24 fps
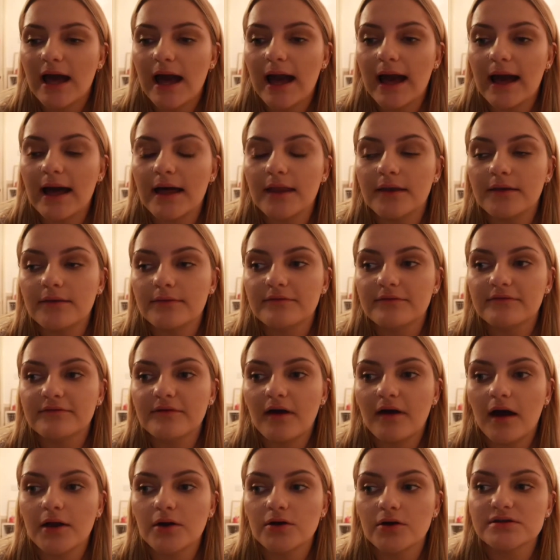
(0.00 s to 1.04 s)
And
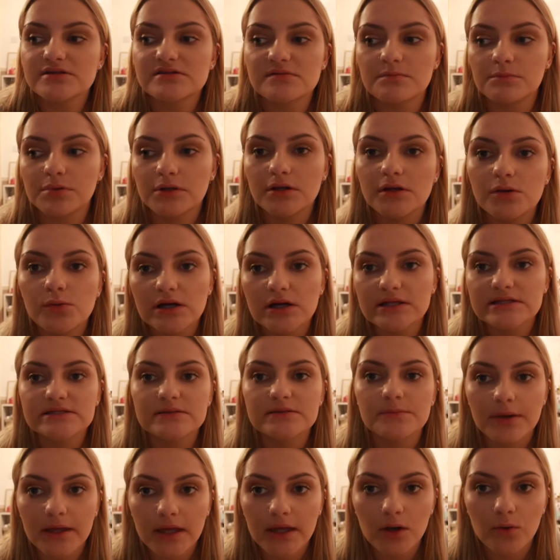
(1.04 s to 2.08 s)
I got some blue ones,
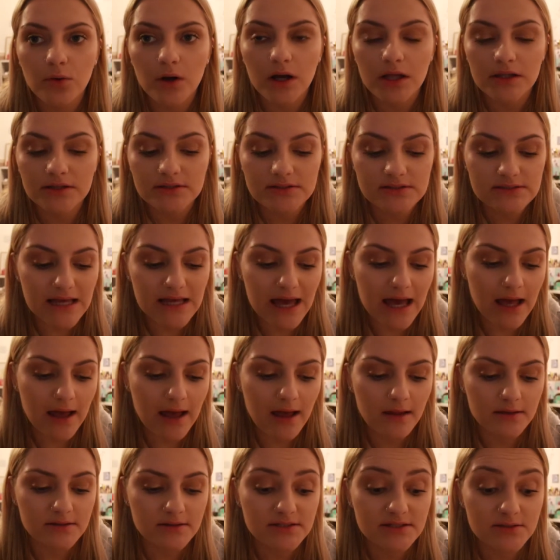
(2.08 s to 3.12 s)
some pink ones,
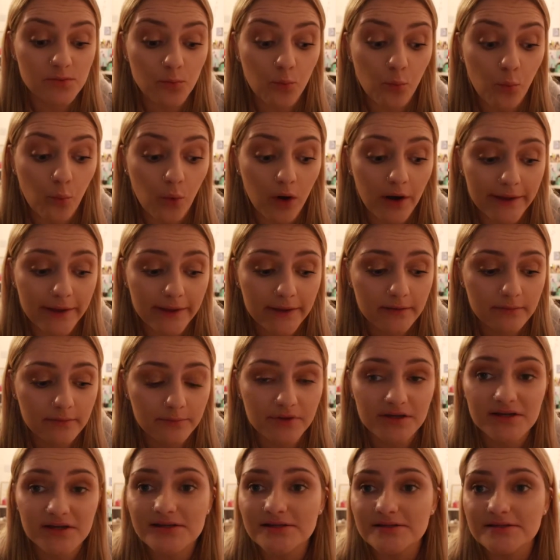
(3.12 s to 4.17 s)
and some white
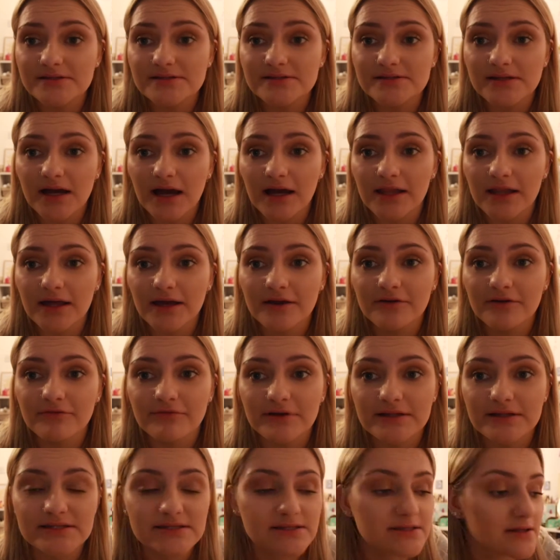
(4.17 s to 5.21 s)
because I like
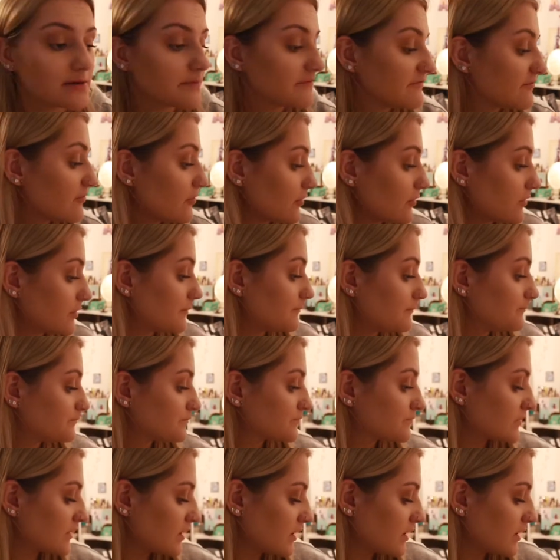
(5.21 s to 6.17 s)
rinse them for them.